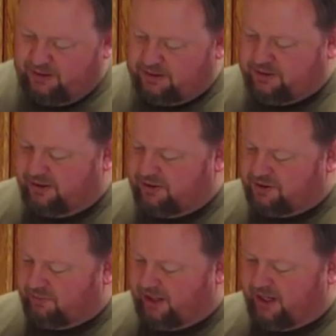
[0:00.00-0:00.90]
So there's
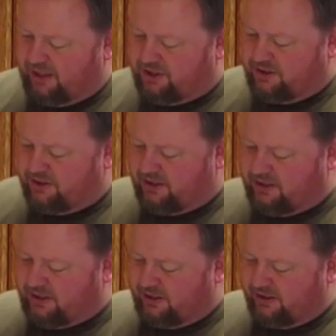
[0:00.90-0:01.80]
some Cajun
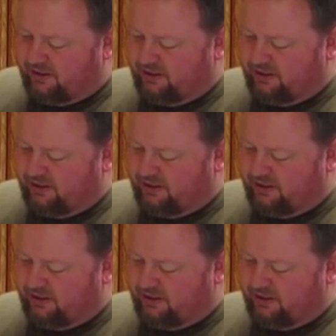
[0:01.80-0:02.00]
seasoning.